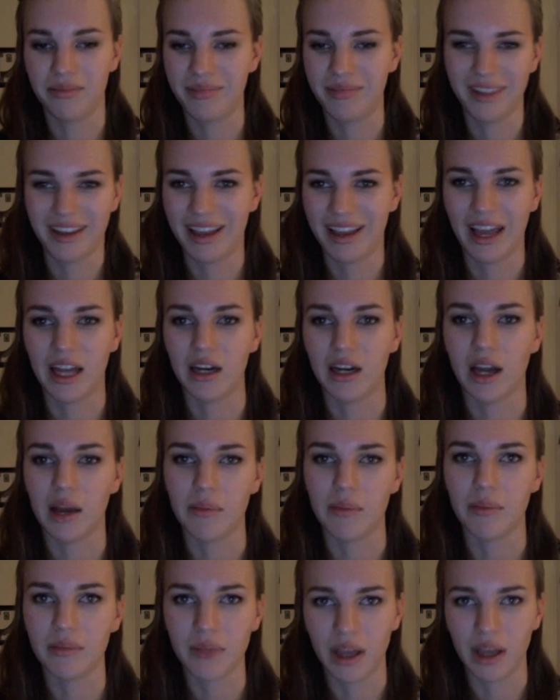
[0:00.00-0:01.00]
Again,
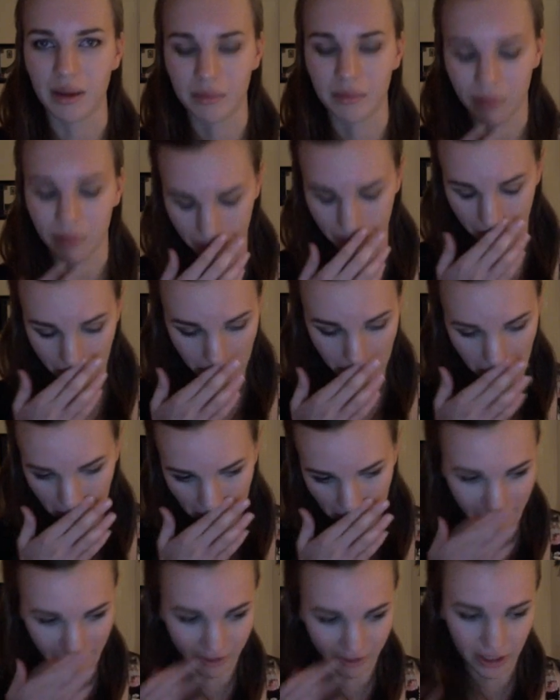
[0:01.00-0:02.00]
I'm
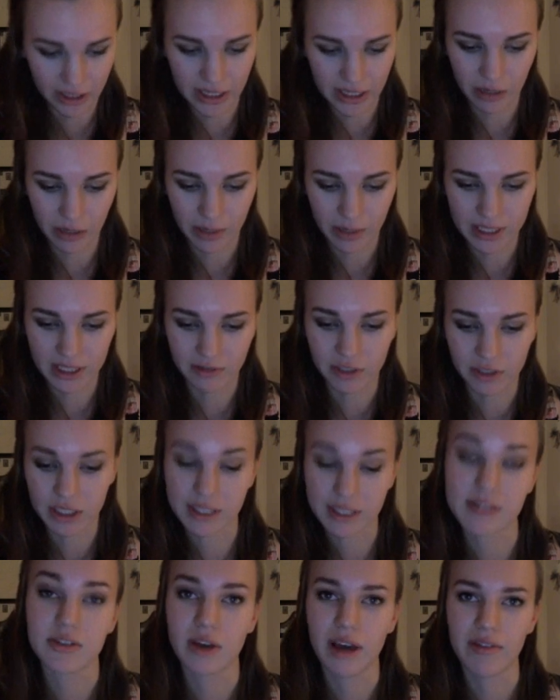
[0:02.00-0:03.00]
being very down on myself. Just
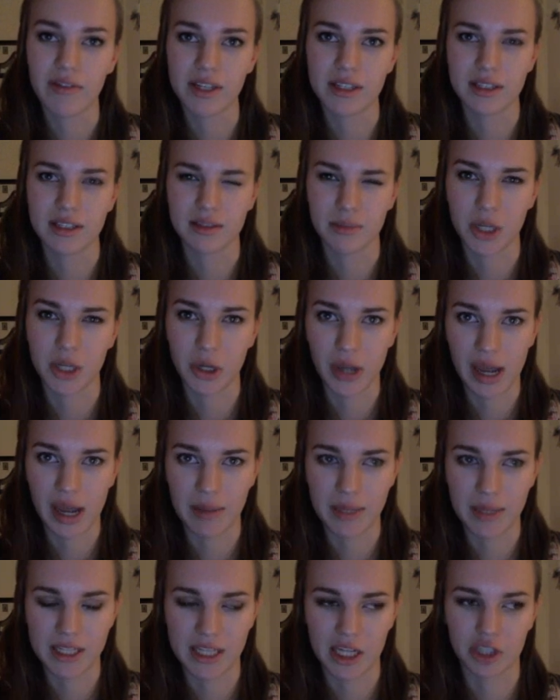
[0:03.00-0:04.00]
because you have this doesn't mean you
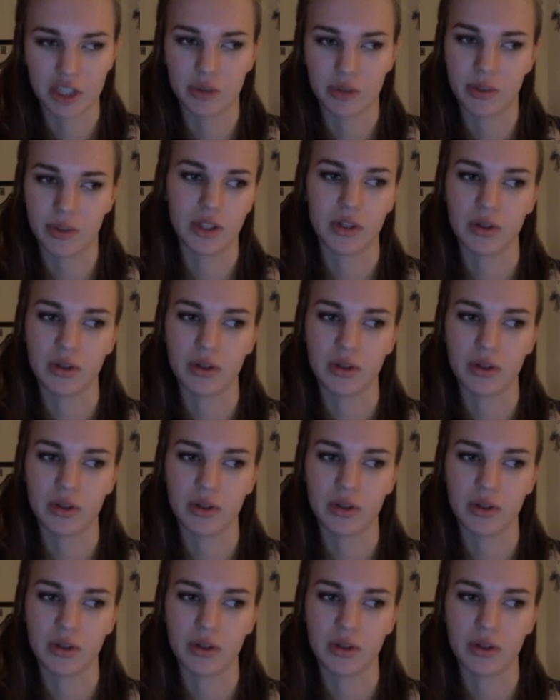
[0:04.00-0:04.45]
can't be sexual.